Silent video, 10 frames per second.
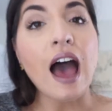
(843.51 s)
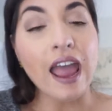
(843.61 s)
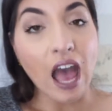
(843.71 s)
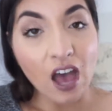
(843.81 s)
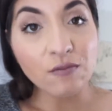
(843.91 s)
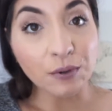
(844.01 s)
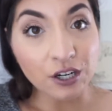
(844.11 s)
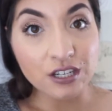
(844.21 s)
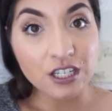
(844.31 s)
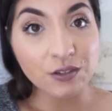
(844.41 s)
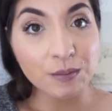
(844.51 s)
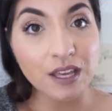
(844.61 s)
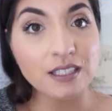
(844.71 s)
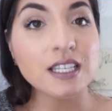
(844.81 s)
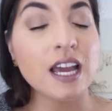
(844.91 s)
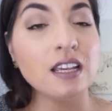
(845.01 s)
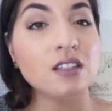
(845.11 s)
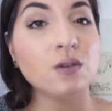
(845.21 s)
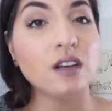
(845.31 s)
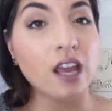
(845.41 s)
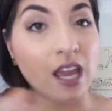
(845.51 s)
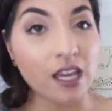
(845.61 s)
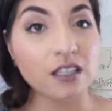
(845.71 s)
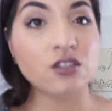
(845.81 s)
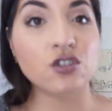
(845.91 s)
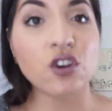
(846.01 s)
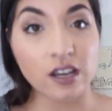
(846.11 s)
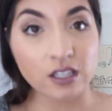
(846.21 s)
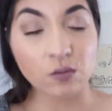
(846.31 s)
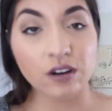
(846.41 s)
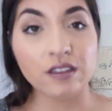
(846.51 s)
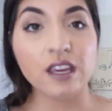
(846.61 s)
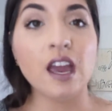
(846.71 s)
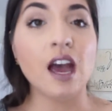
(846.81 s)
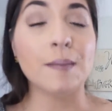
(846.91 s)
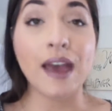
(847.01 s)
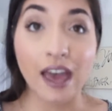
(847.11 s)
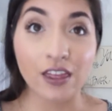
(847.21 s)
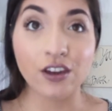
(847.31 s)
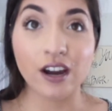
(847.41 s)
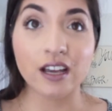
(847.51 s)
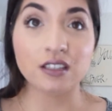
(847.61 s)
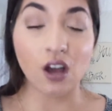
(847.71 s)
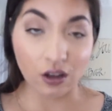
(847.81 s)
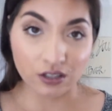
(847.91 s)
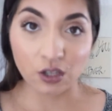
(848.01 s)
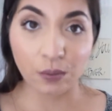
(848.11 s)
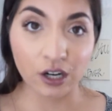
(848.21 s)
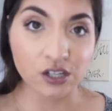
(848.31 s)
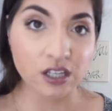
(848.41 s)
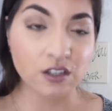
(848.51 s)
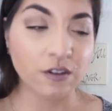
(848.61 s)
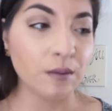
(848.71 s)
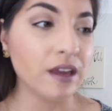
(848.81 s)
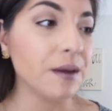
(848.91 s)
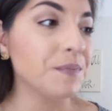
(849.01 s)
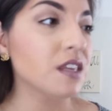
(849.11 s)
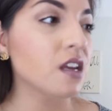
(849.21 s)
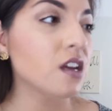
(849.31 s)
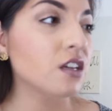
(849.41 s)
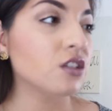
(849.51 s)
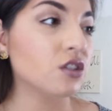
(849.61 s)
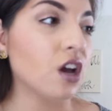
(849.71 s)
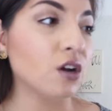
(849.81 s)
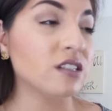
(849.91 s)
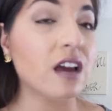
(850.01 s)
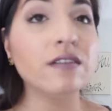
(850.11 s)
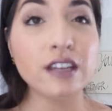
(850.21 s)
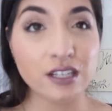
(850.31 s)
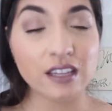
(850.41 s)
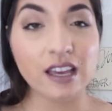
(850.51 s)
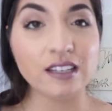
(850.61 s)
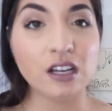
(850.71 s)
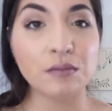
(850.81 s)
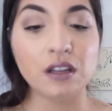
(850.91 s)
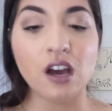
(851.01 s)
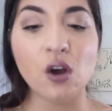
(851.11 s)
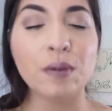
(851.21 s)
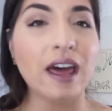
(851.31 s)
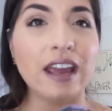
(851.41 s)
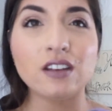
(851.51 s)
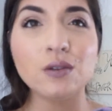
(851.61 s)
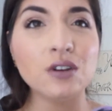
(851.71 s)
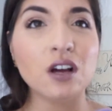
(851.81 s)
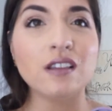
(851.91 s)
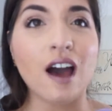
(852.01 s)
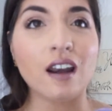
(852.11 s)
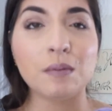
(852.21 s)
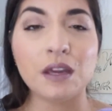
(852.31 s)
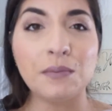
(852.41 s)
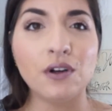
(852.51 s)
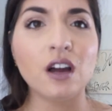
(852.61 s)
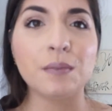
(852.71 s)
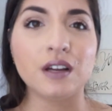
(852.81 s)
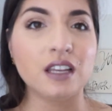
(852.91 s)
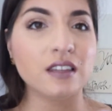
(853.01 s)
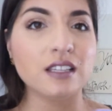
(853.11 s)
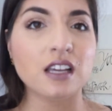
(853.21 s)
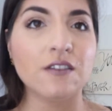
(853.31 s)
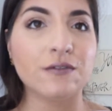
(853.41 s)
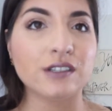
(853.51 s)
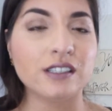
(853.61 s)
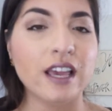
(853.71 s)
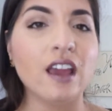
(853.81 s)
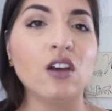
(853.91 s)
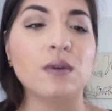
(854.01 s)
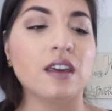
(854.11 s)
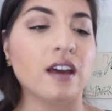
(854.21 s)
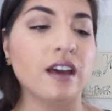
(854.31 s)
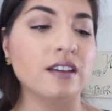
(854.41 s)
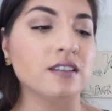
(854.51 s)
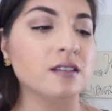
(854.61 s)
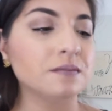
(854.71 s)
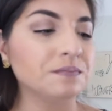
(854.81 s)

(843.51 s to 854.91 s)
I have purchased from that site, so it is trustworthy. Heather has also purchased from it, so definitely check that down below. But I do know a lot of people are putting these up for sale because